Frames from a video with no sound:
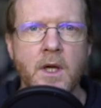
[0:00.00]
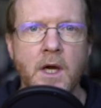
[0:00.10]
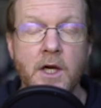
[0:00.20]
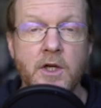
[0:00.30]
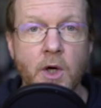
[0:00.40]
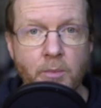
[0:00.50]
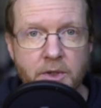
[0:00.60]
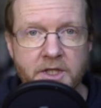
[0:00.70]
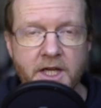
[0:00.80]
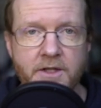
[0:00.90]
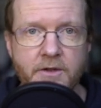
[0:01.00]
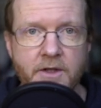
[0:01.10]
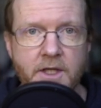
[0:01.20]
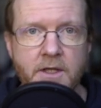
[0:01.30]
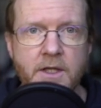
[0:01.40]
A complicated
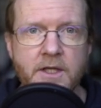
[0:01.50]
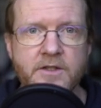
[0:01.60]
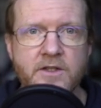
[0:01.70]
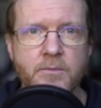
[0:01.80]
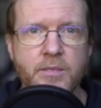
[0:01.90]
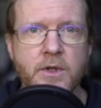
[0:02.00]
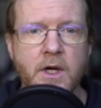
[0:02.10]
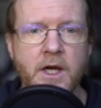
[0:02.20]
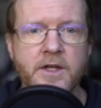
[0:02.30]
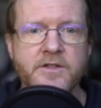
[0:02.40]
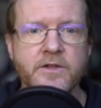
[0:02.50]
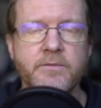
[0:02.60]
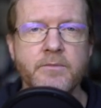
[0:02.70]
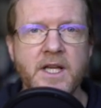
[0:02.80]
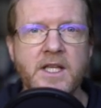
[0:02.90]
thing is comprised of
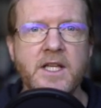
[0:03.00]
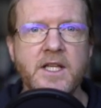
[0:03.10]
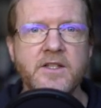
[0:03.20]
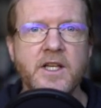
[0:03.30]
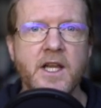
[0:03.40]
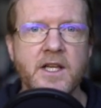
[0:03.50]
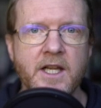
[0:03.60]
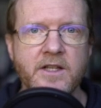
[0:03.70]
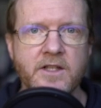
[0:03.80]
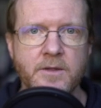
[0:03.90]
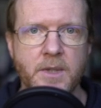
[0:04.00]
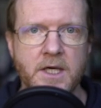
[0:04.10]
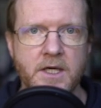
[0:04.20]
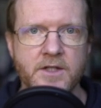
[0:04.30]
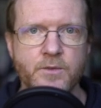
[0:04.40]
many interconnecting
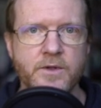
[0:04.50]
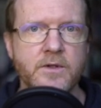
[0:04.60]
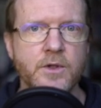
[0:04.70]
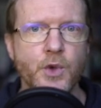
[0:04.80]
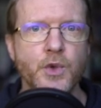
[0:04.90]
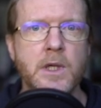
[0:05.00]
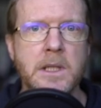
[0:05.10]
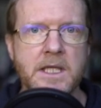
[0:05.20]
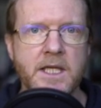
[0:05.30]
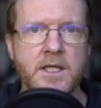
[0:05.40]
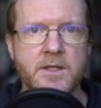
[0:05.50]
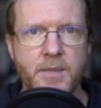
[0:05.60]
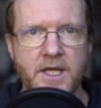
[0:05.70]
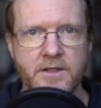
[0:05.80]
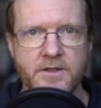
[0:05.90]
parts with no clear
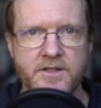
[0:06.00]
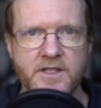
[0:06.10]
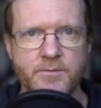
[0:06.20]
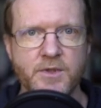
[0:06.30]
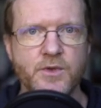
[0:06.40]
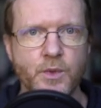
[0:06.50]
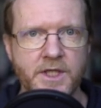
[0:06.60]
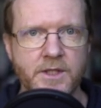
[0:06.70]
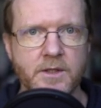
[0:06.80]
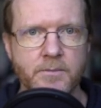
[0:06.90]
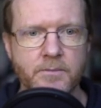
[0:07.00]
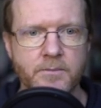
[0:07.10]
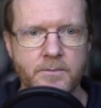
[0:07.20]
dependencies between them.